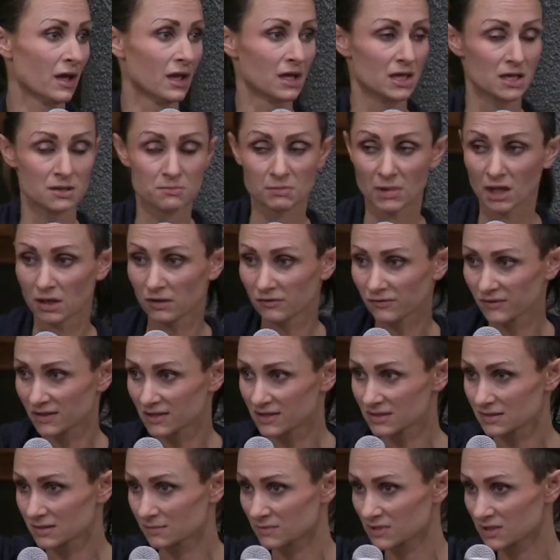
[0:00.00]
and He
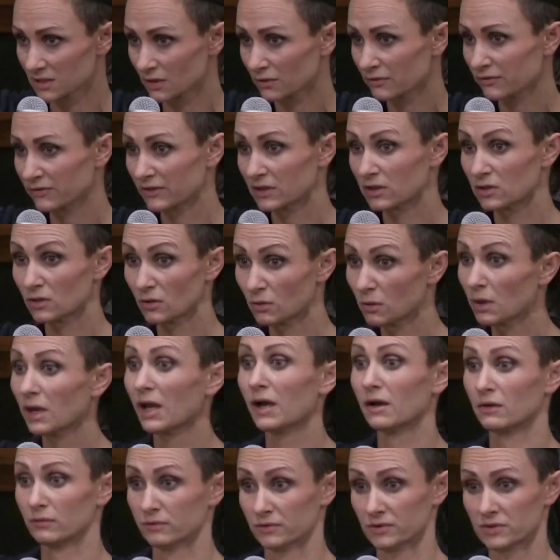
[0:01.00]
manifests Himself in your
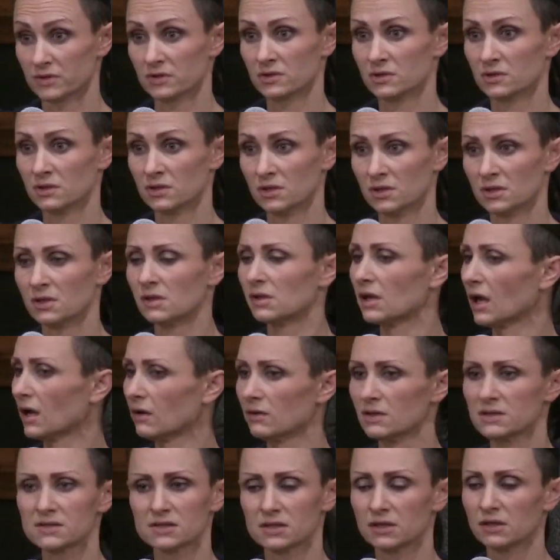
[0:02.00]
lounge,
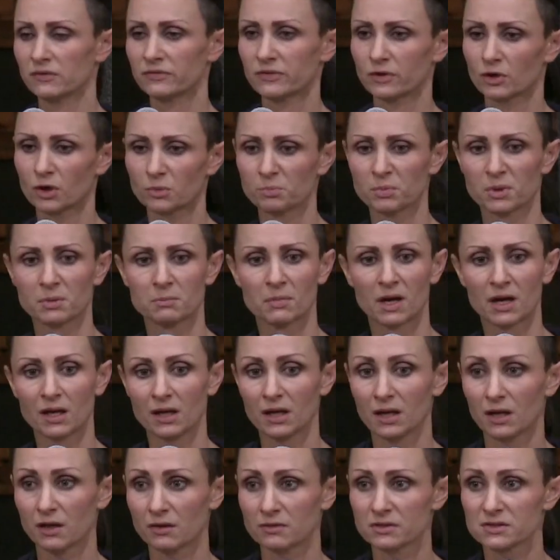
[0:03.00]
guarantee if you open my
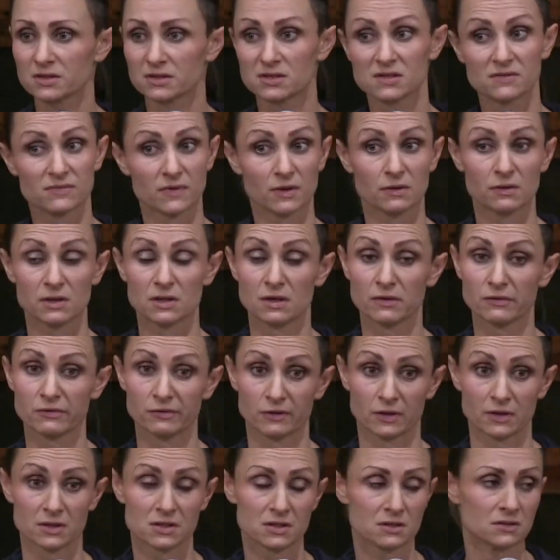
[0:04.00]
lounge, it's very
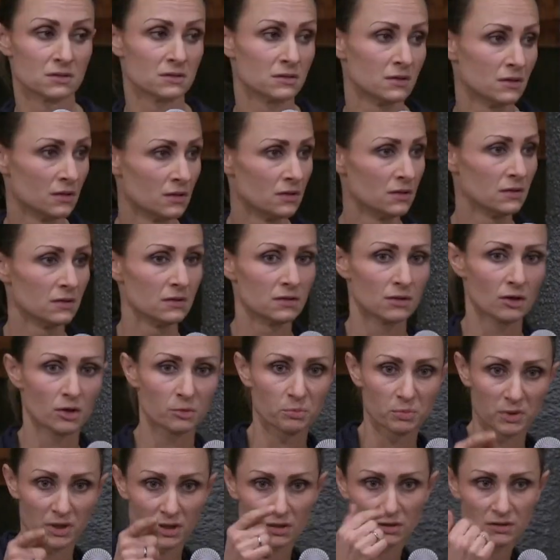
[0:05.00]
different.
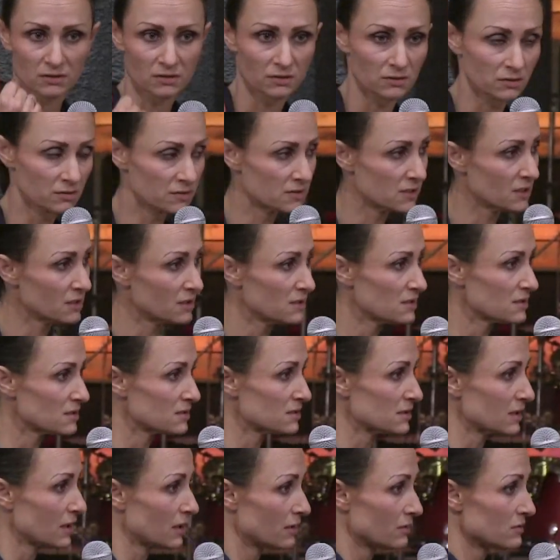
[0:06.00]
Open Uncle
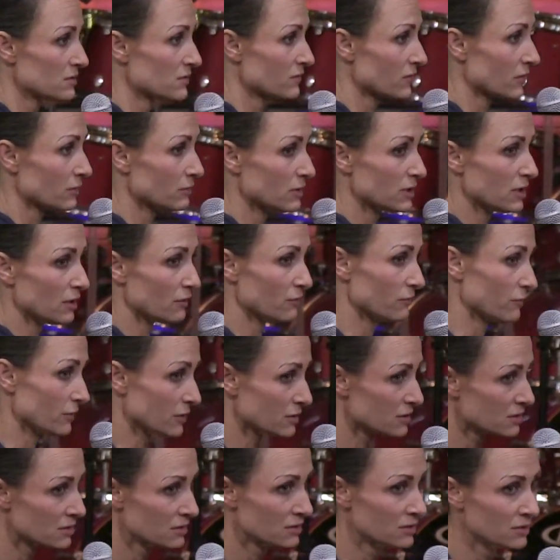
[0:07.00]
Tinas's lounge, very
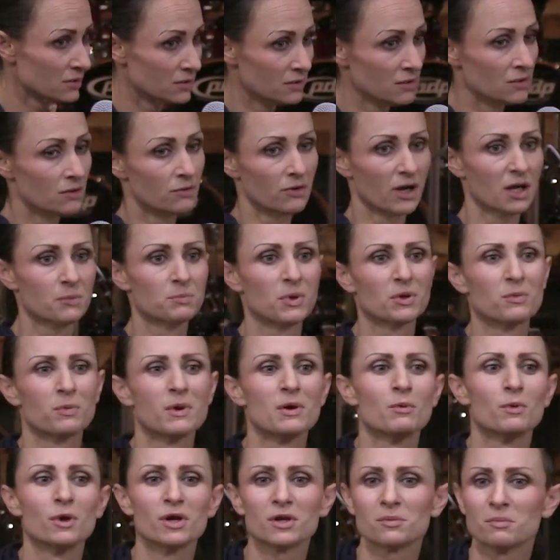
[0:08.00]
different. Right? But
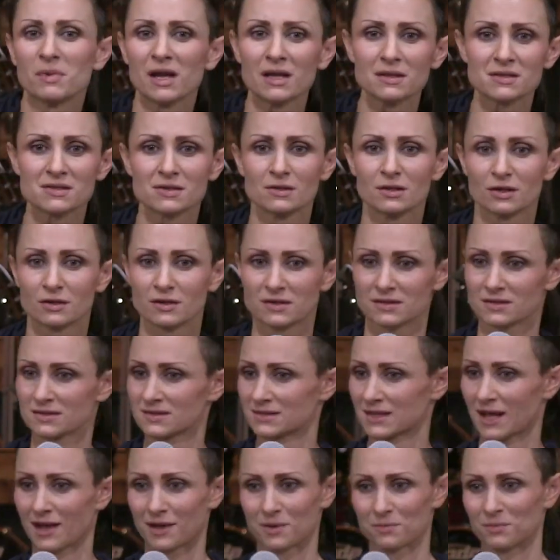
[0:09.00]
we weren't meant to look the
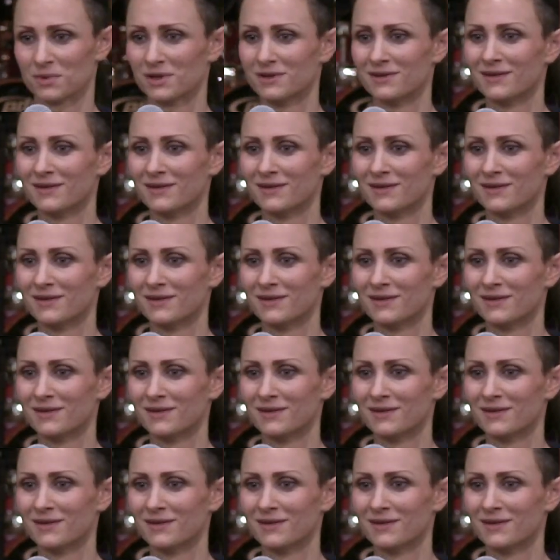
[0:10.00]
same.